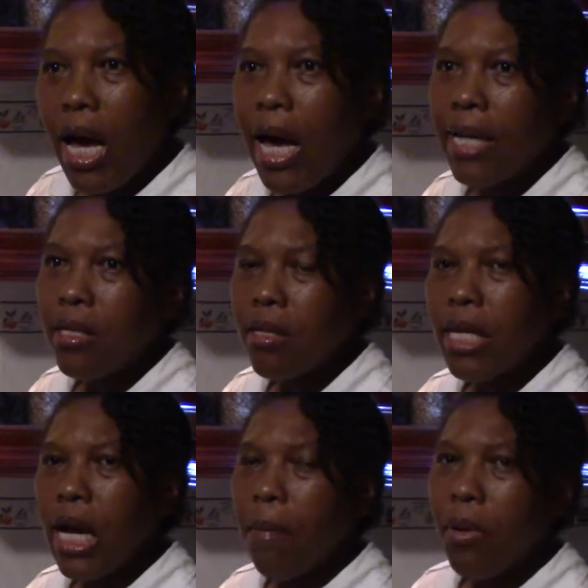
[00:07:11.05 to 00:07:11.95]
And the
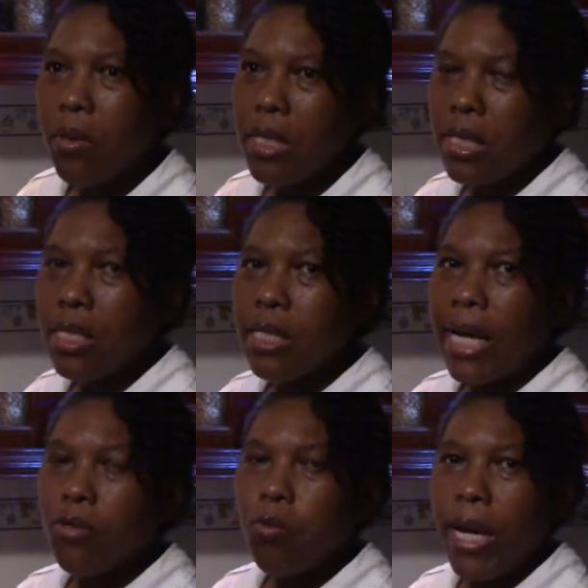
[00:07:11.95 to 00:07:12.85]
thing about it is
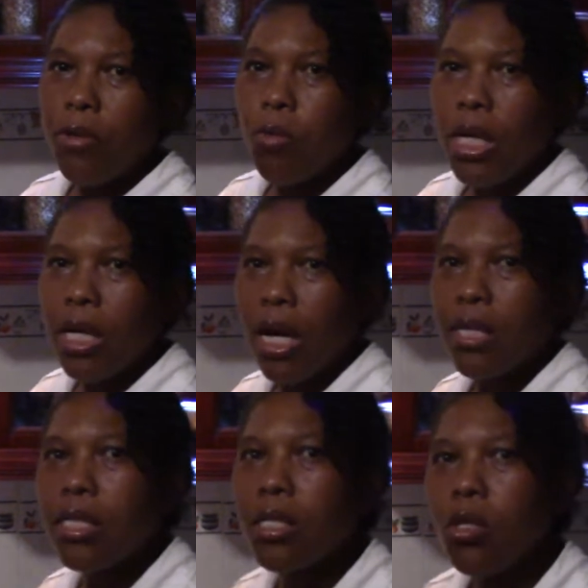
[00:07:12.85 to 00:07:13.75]
that when we
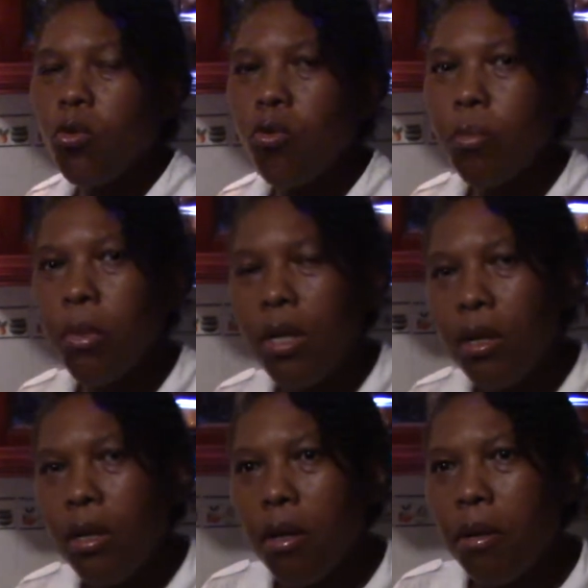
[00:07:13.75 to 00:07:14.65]
consume
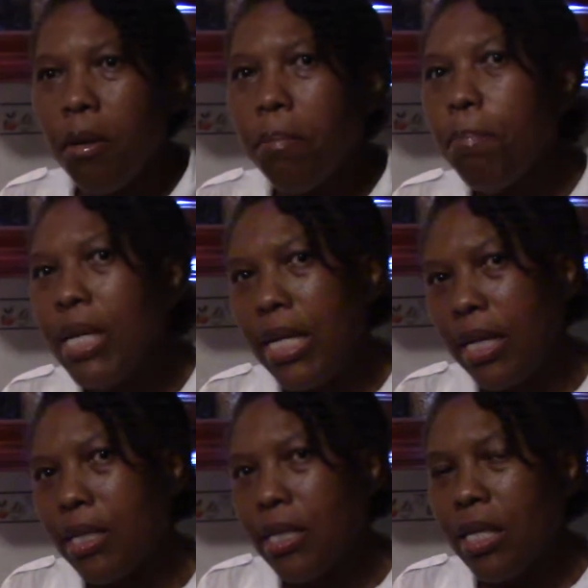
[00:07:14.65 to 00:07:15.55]

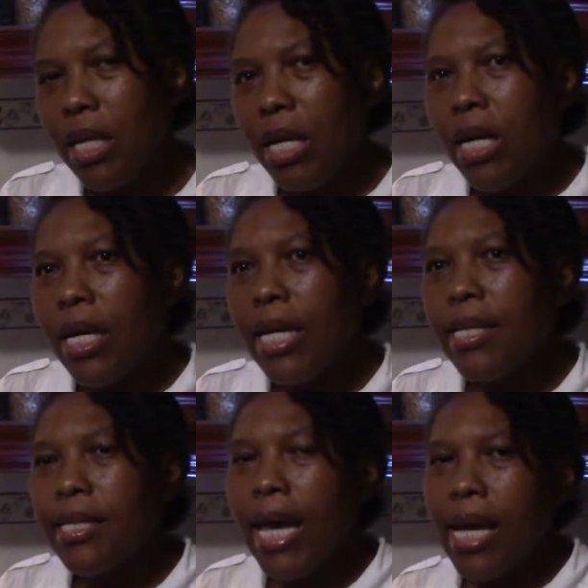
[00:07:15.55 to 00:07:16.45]
meat,
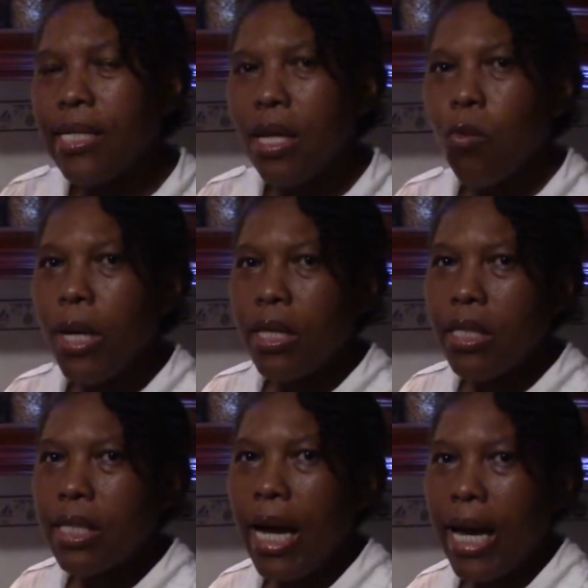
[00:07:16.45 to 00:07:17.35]
it takes away
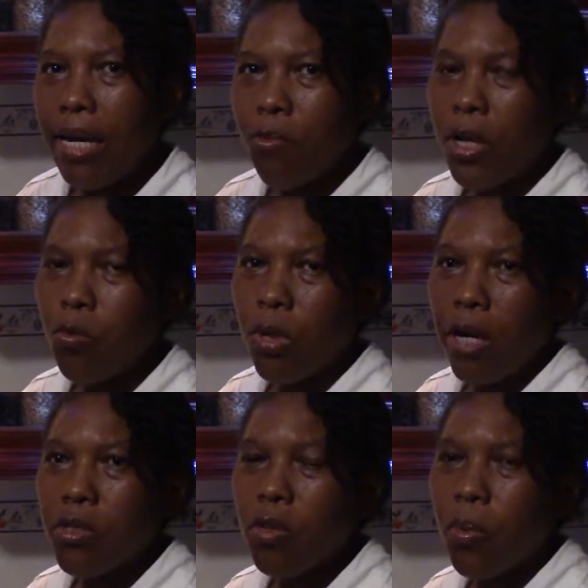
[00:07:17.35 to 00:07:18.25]
the time when we
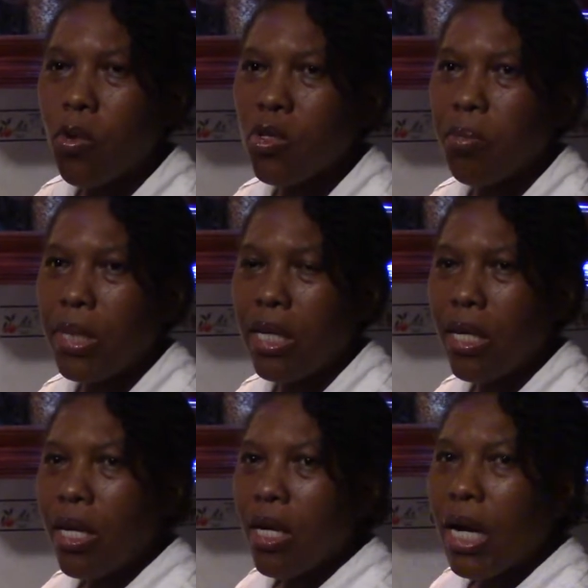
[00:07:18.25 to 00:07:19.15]
are supposed to be
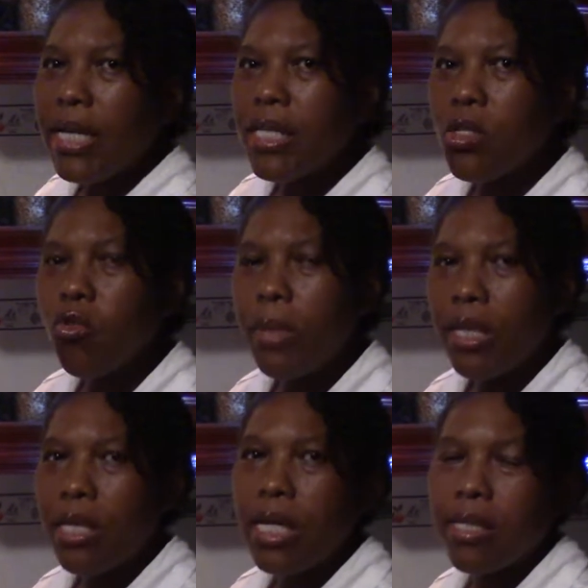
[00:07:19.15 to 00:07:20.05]

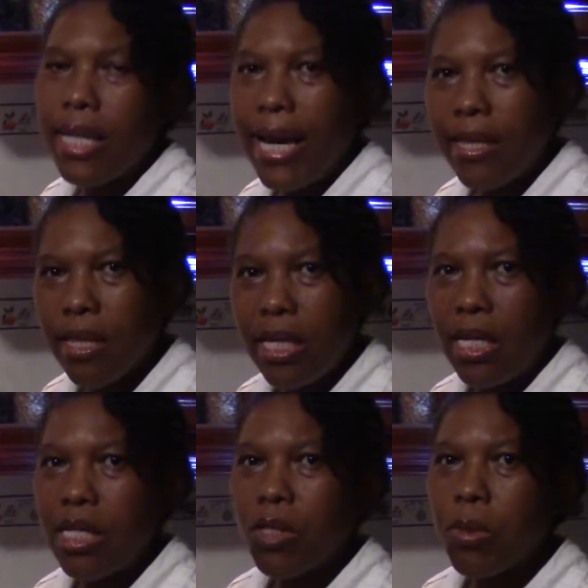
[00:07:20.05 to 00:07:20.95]
consuming things like
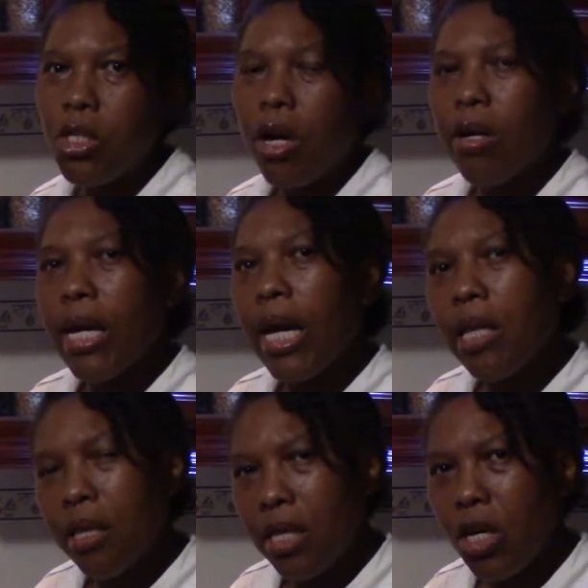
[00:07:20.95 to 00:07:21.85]
these, which are
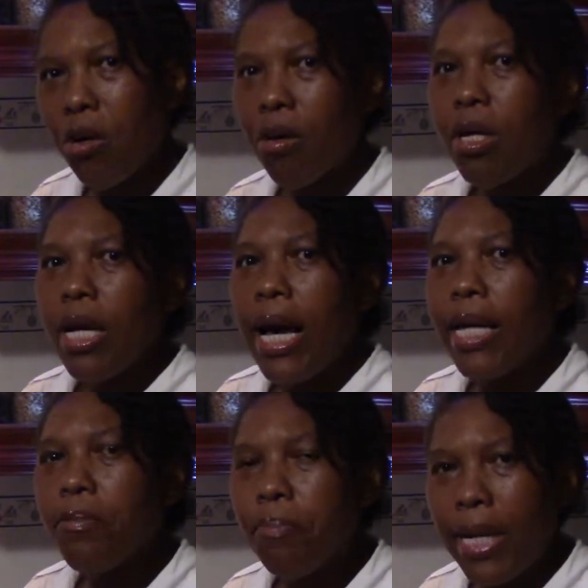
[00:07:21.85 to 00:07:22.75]
healthier
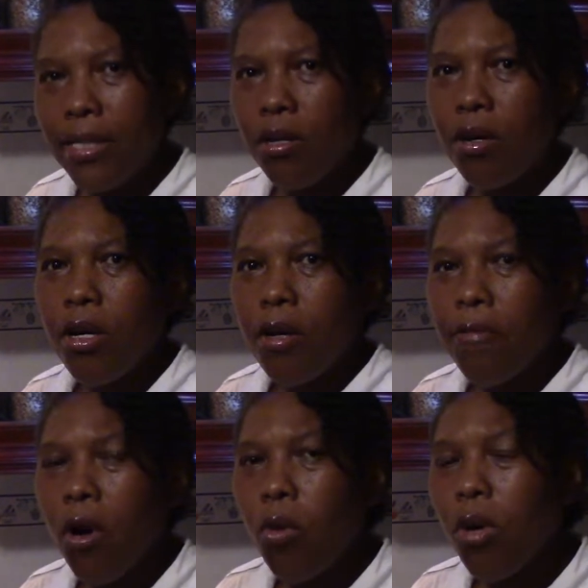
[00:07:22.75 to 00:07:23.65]
and better
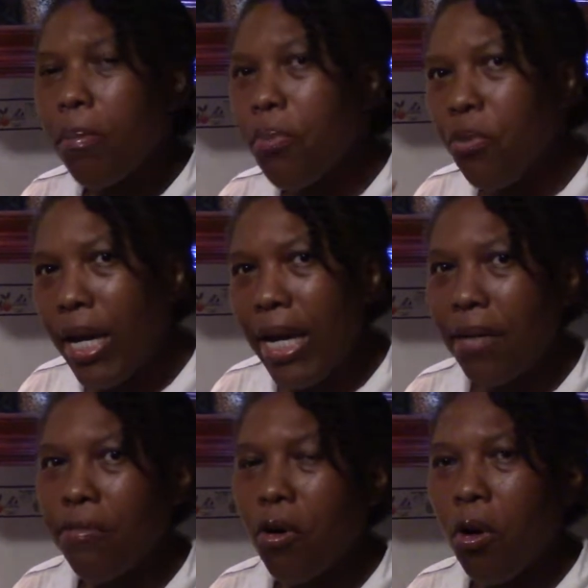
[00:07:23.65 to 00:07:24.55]
for our
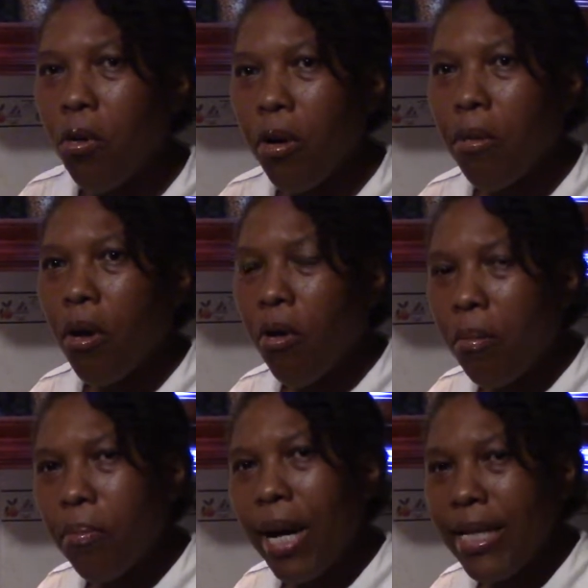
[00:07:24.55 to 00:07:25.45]
brain, for our
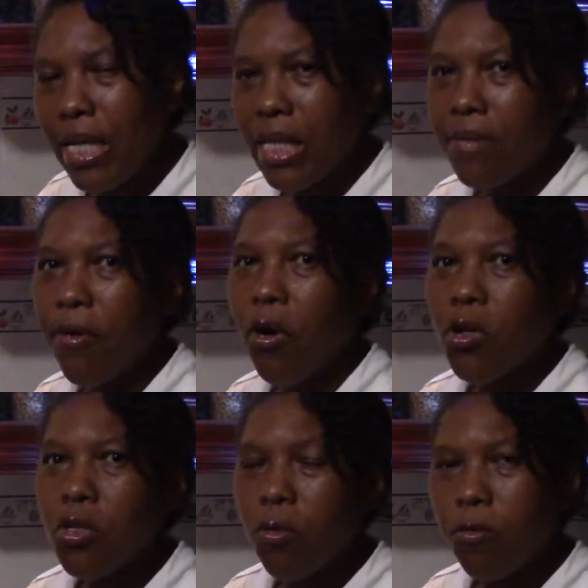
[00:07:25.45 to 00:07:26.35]
bodies, for
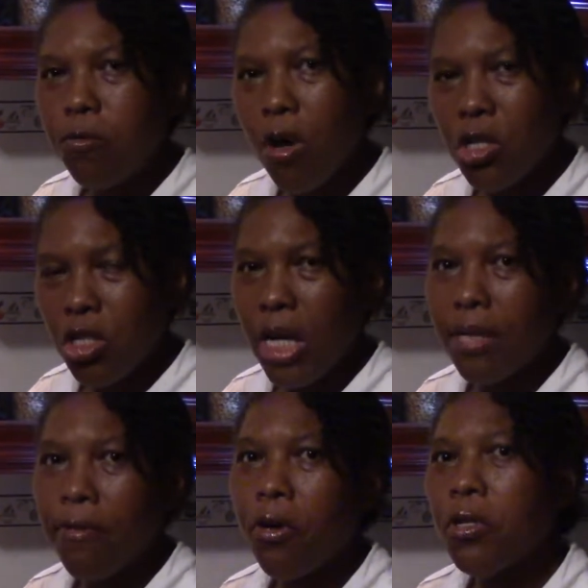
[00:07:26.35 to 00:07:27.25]
us to
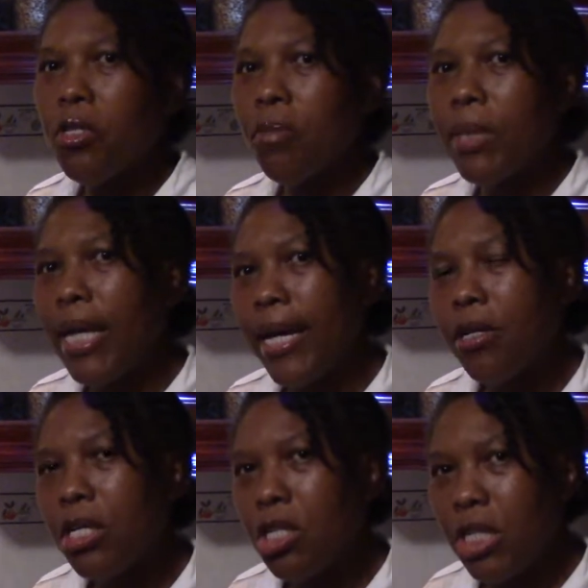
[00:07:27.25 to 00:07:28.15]
function, for us to be
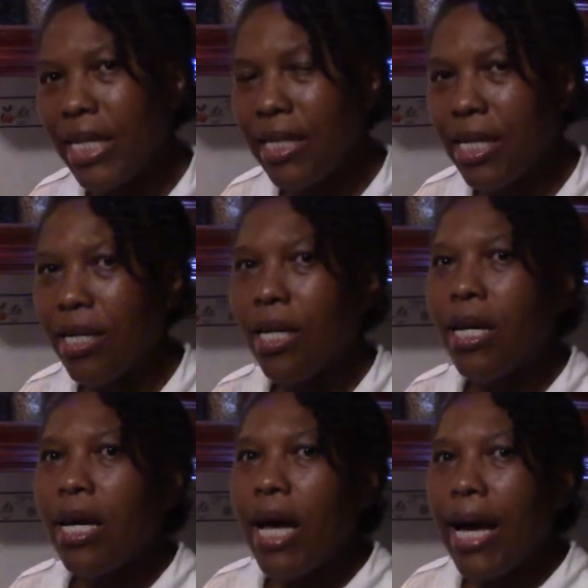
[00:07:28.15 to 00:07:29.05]
energetic
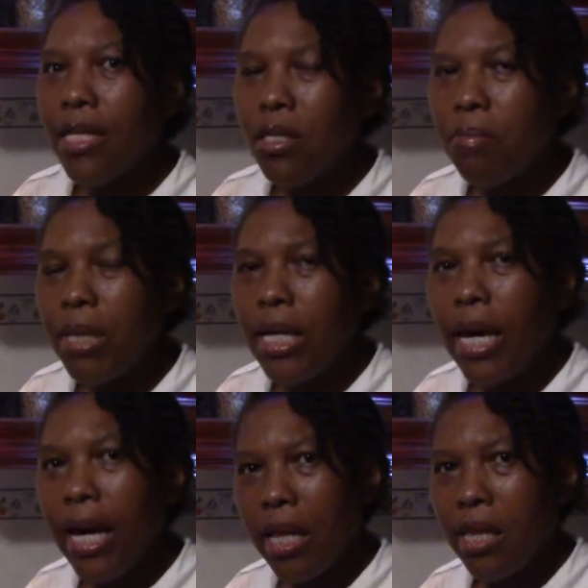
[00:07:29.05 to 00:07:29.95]
and be
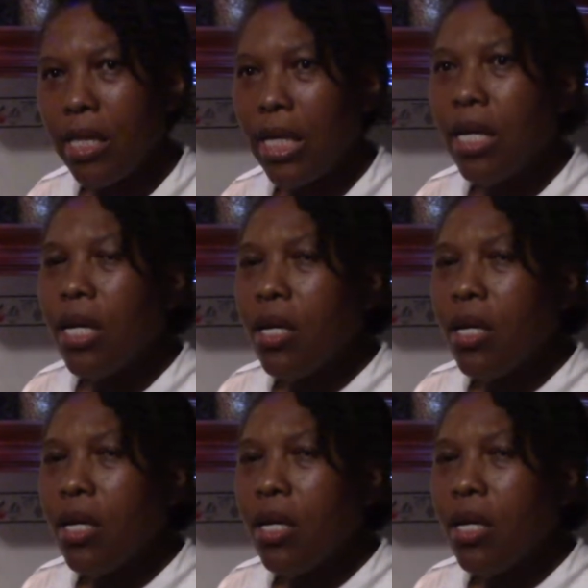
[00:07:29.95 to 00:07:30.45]
healthy.